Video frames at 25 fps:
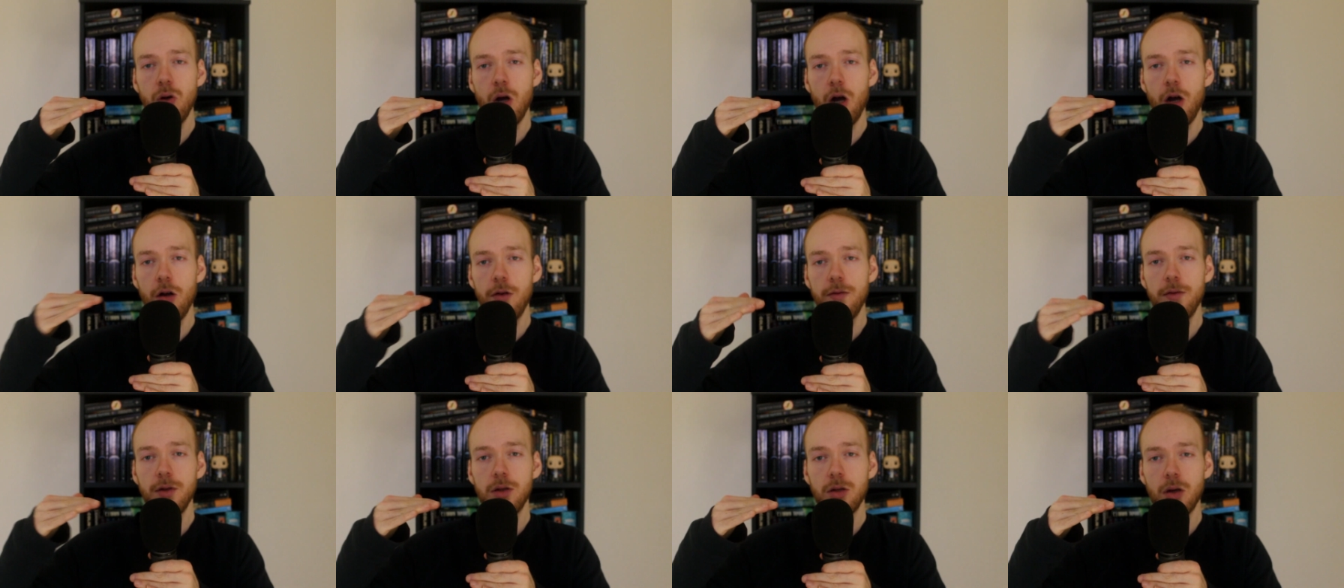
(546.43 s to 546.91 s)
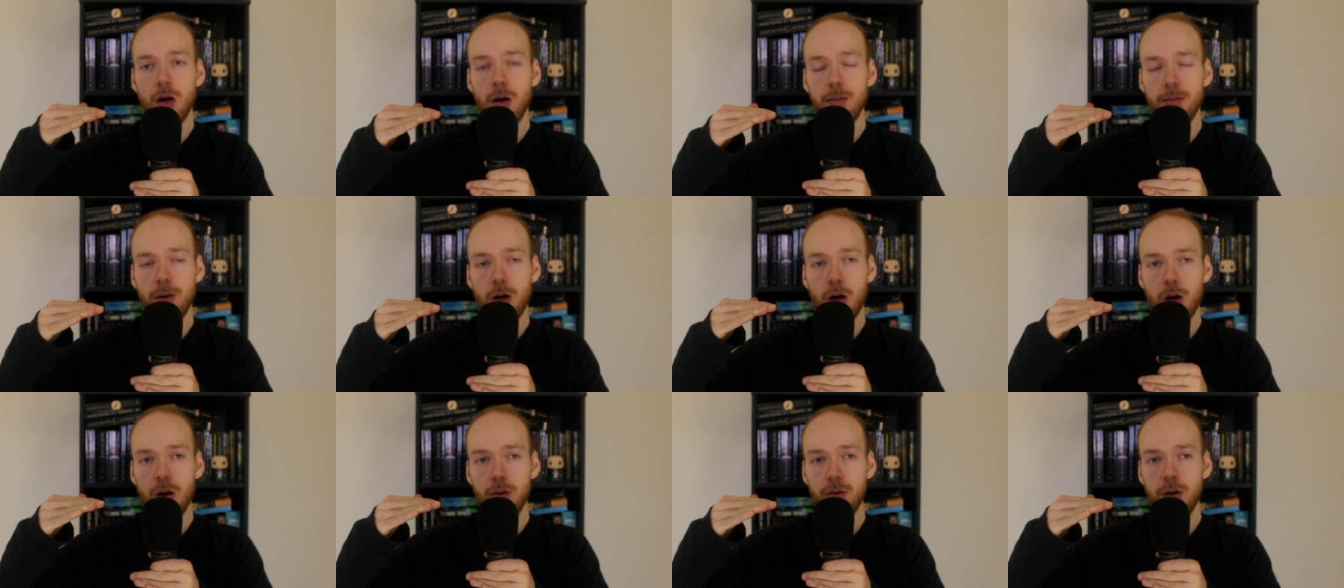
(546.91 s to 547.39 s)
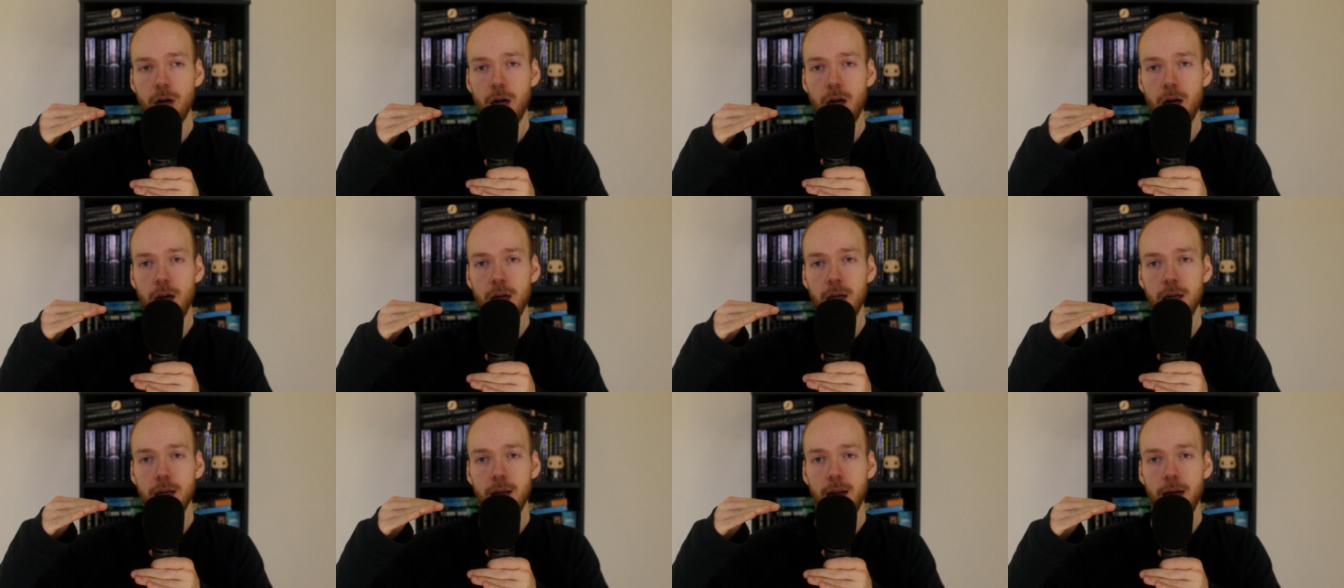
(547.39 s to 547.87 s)
over top
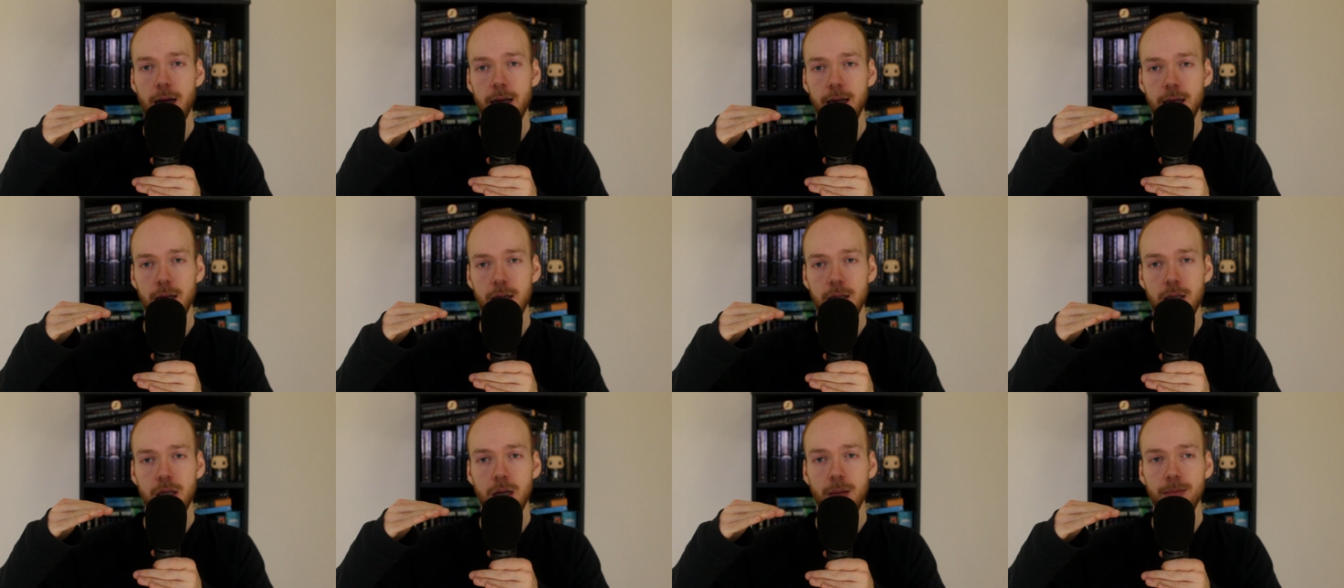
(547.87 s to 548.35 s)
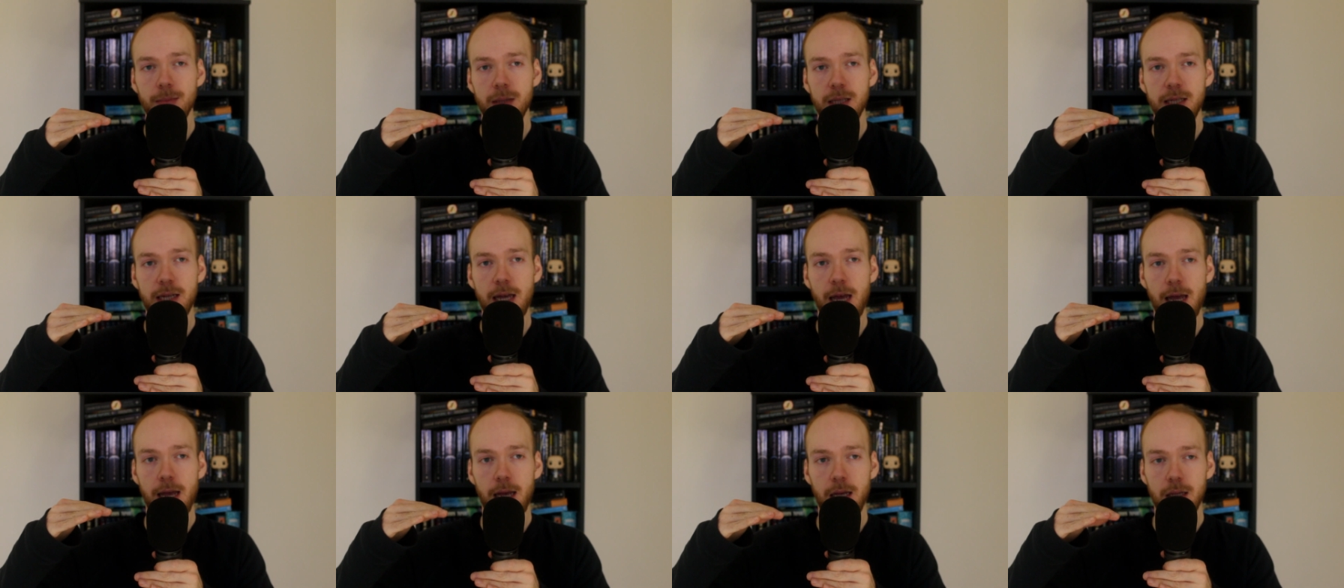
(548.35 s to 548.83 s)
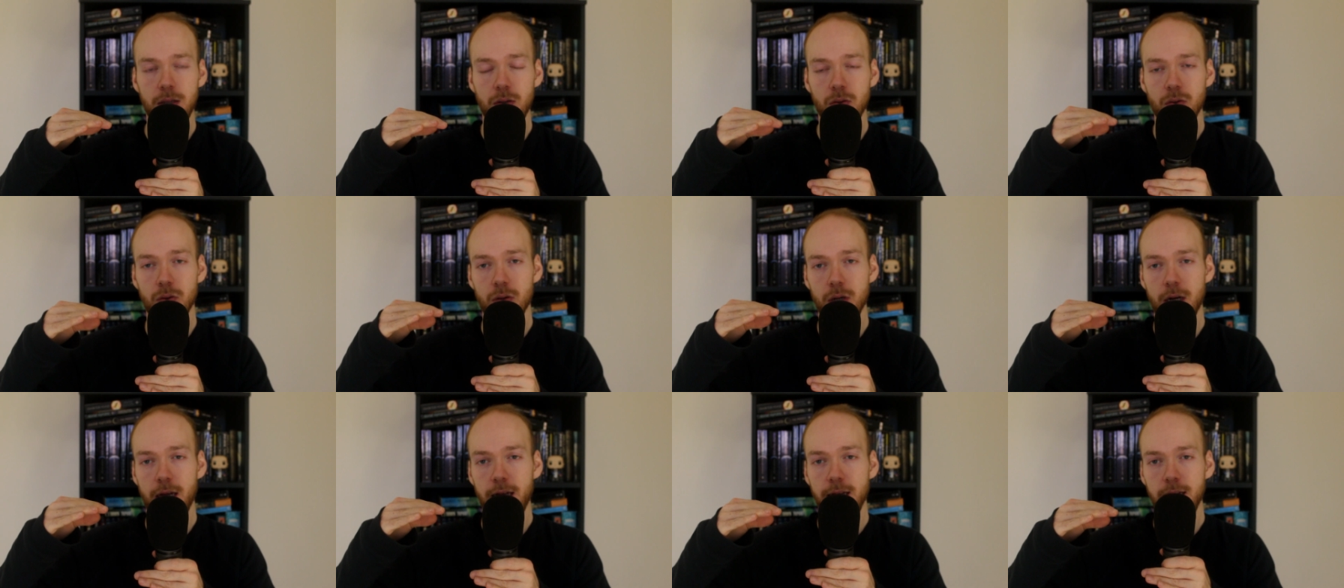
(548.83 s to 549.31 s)
horror, like jump scares,
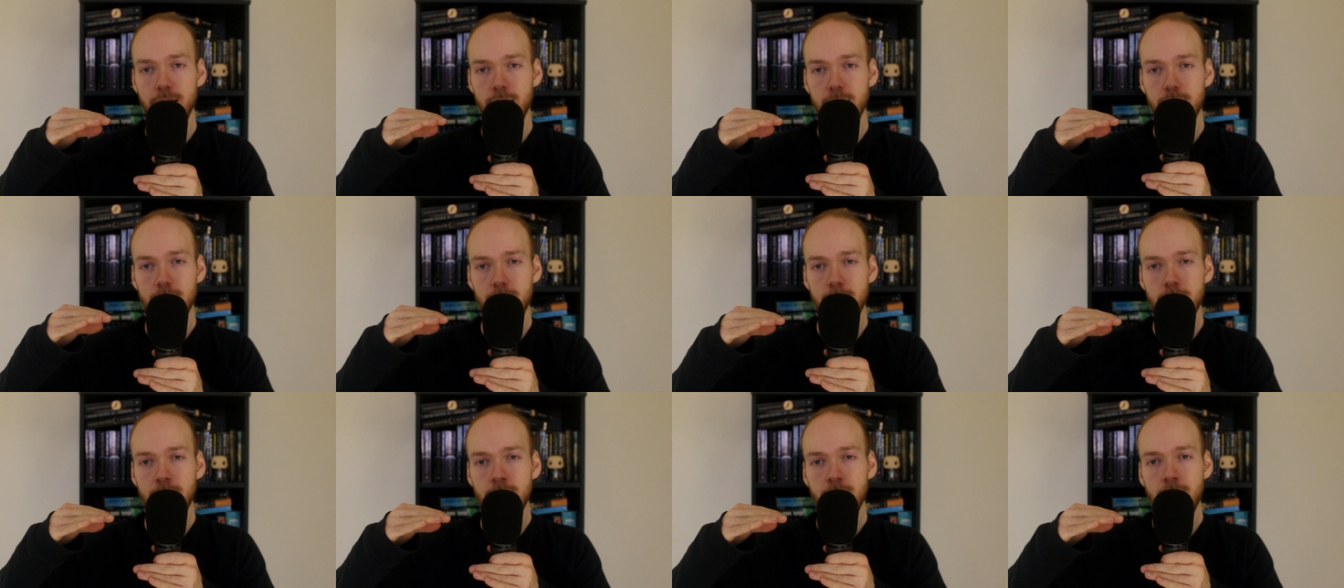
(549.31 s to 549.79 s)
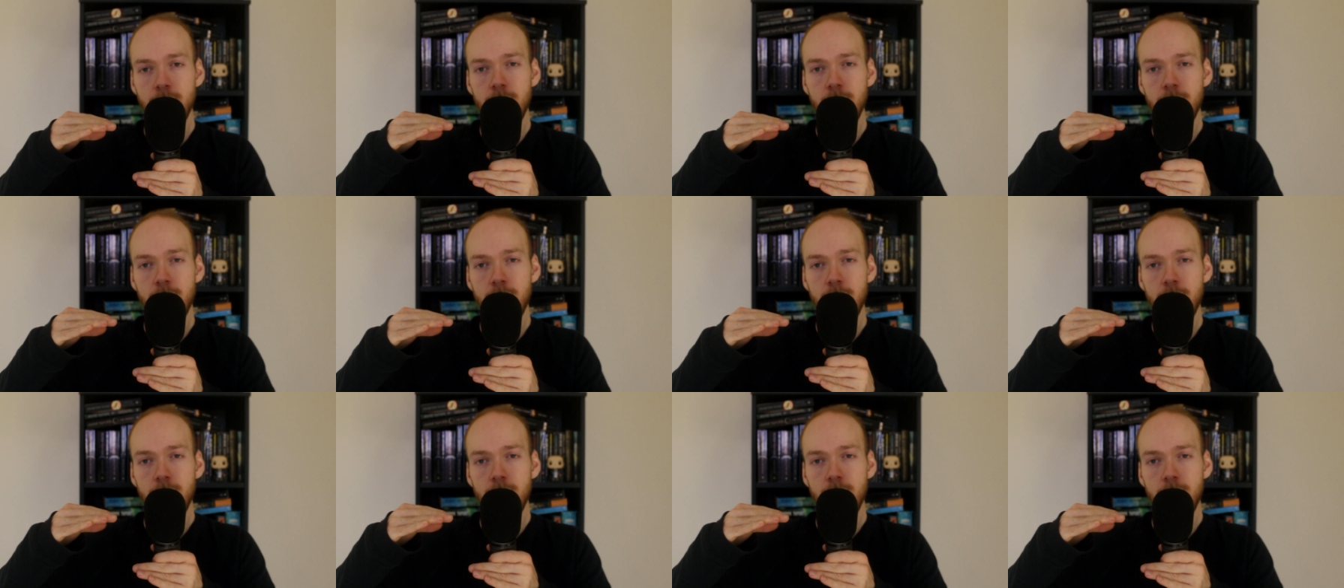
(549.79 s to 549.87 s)
or like